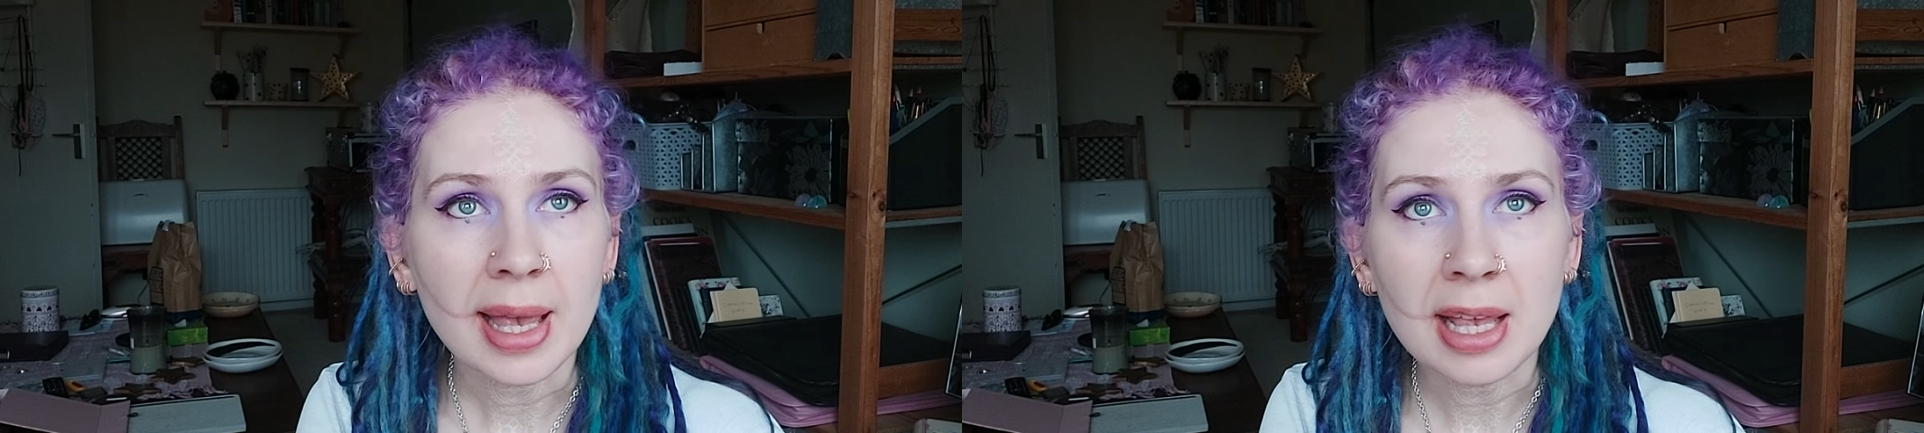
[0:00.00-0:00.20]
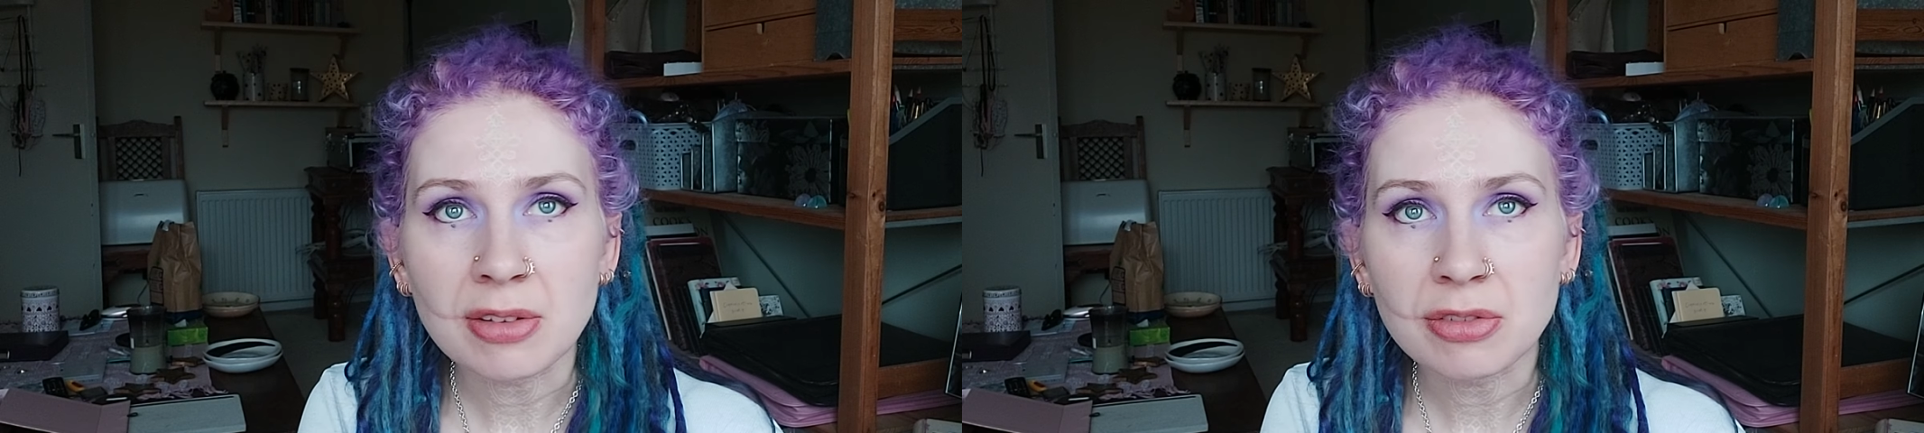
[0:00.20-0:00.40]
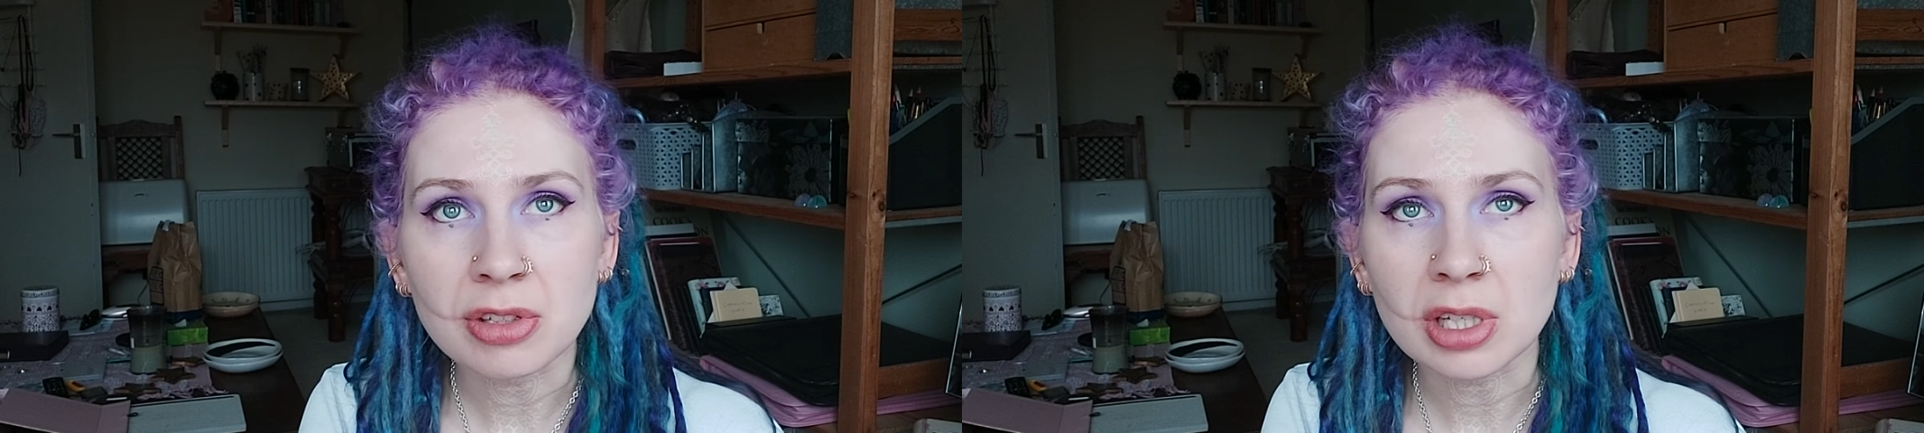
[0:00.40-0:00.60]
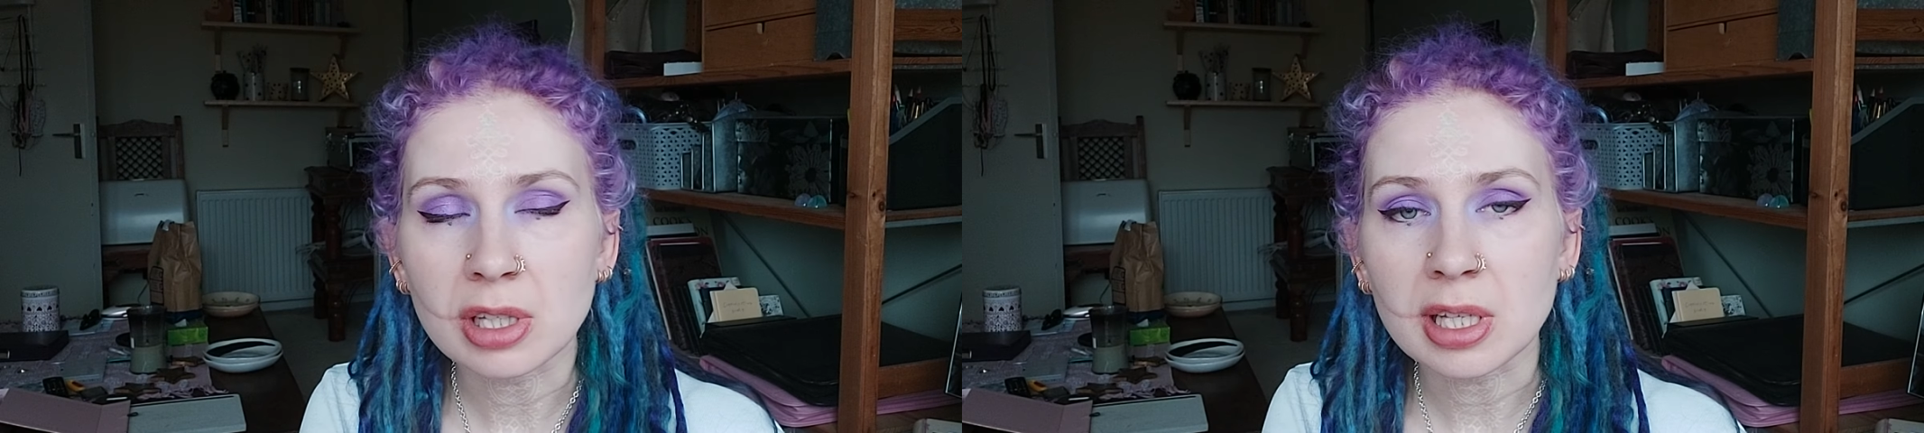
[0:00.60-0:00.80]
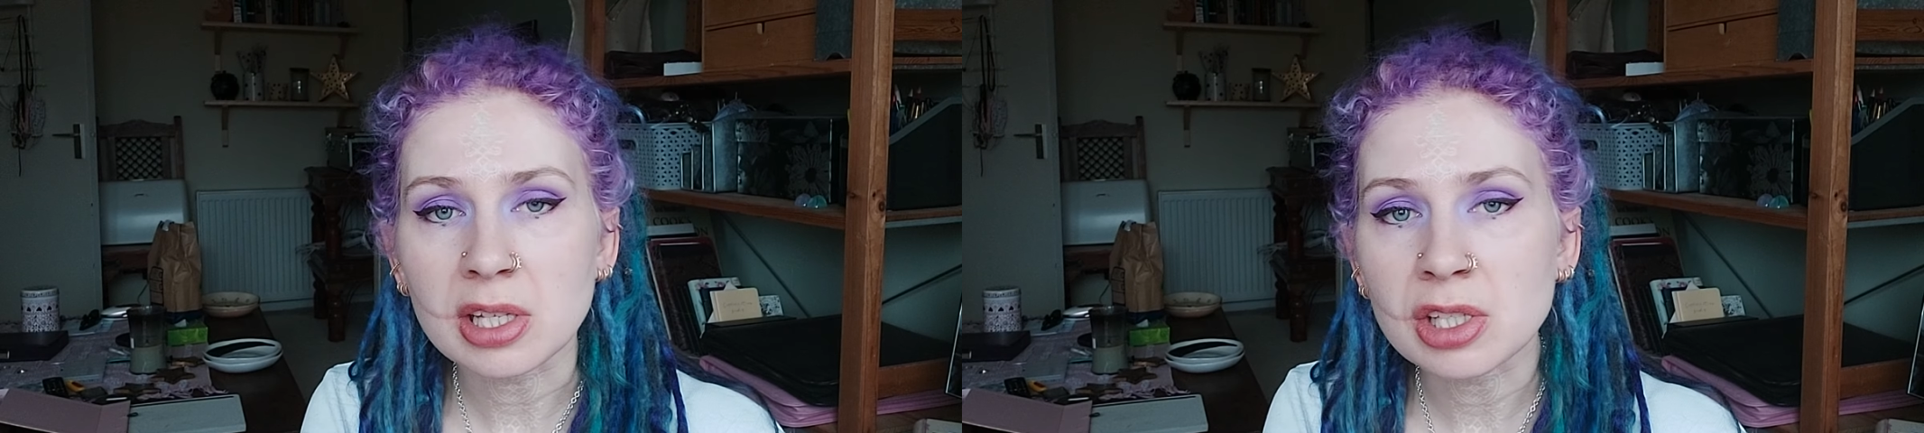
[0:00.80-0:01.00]

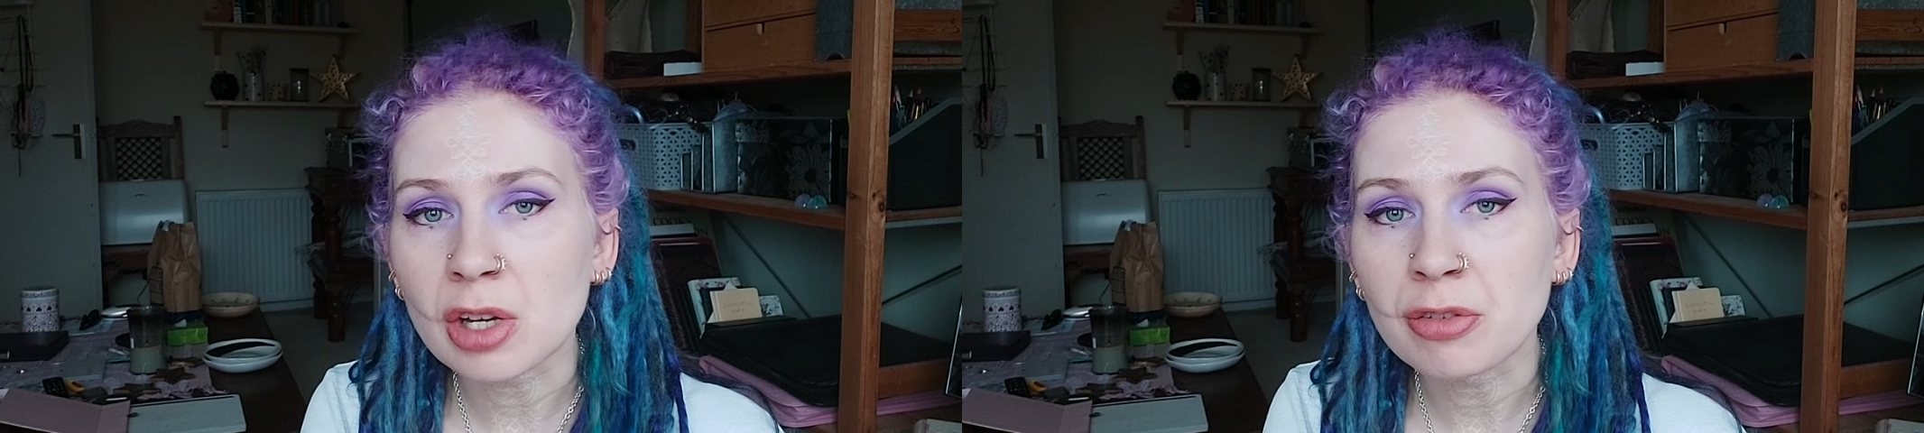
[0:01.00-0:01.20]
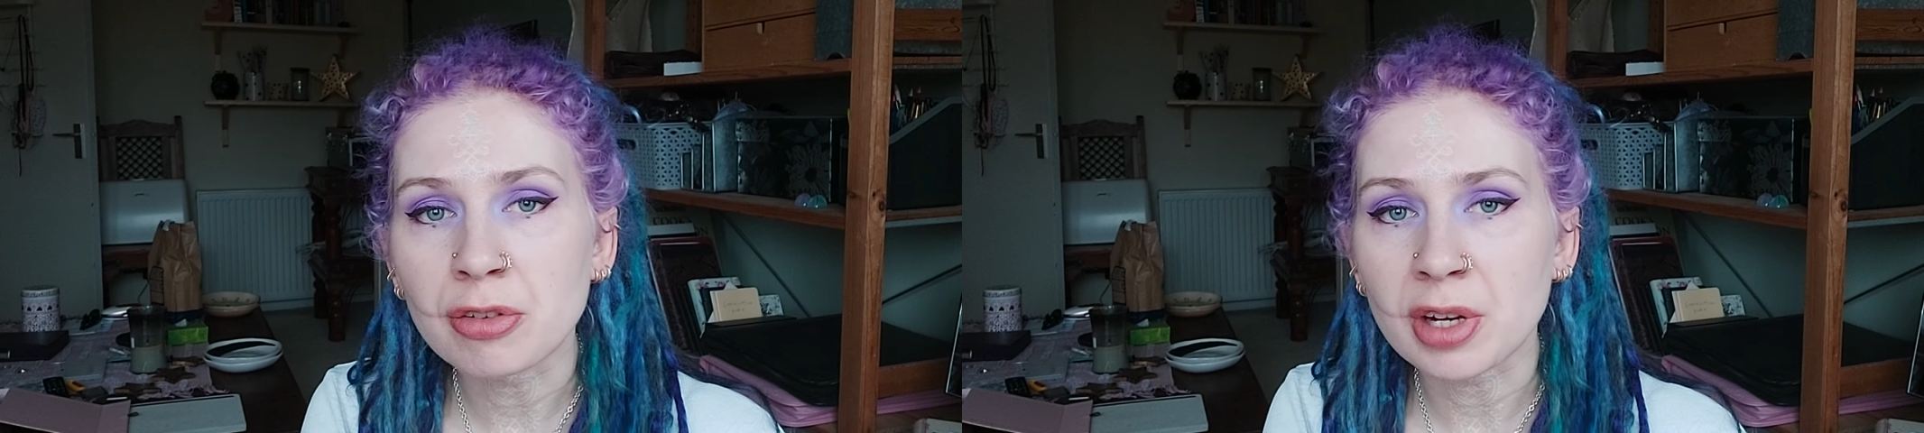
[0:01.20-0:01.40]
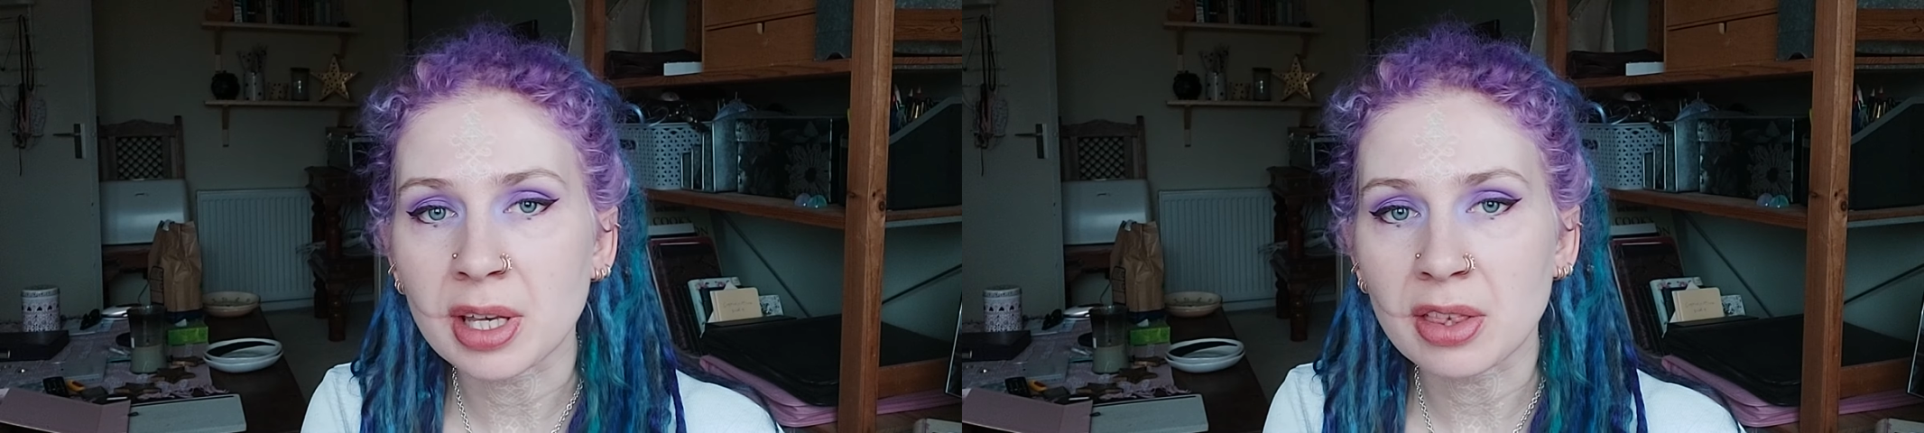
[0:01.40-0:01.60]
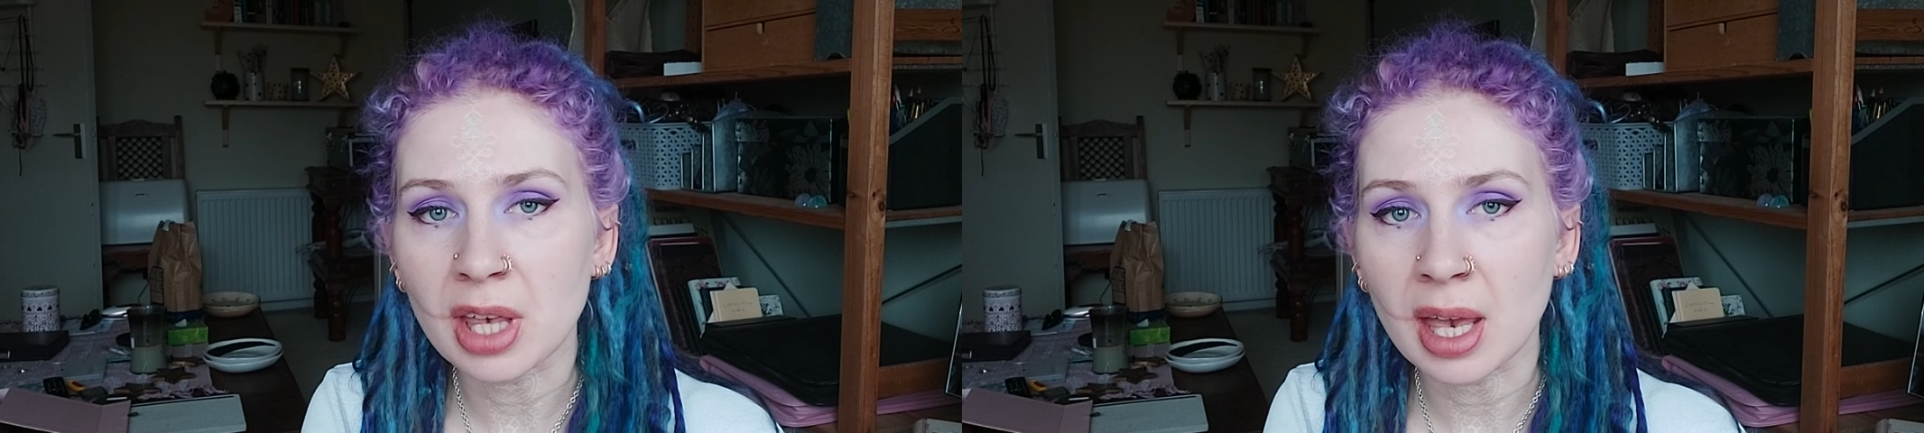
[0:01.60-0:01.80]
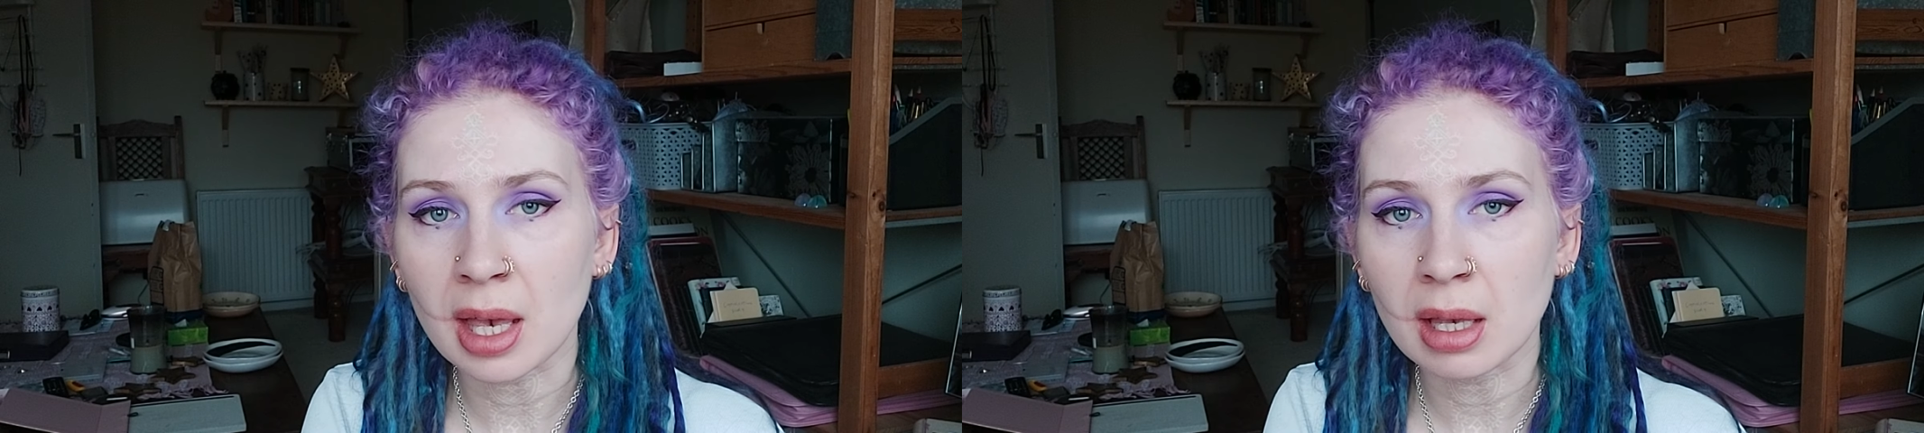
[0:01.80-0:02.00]
infinitely suffering
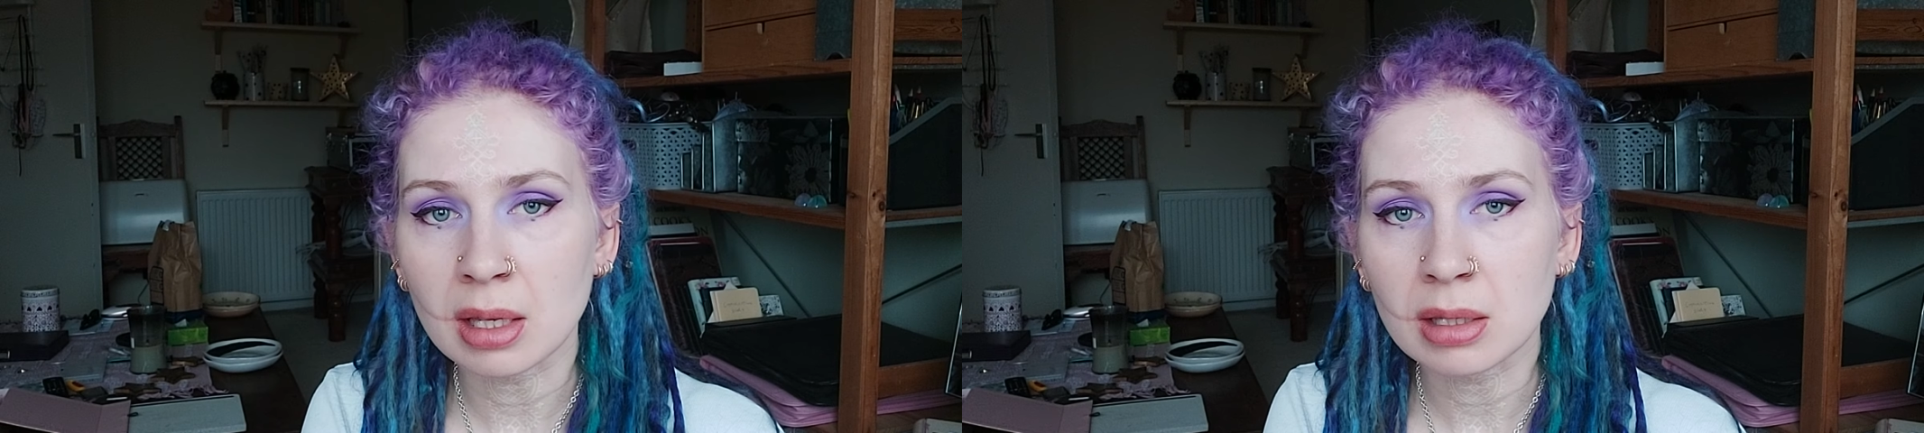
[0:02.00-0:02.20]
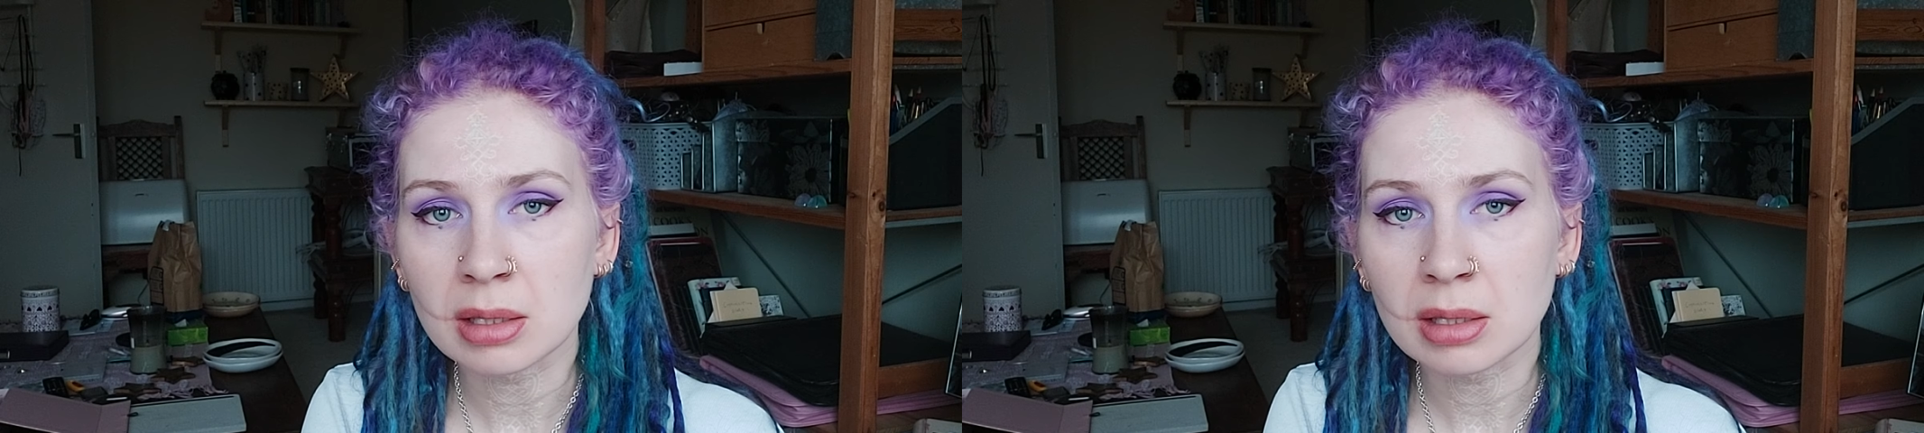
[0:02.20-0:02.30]
thing.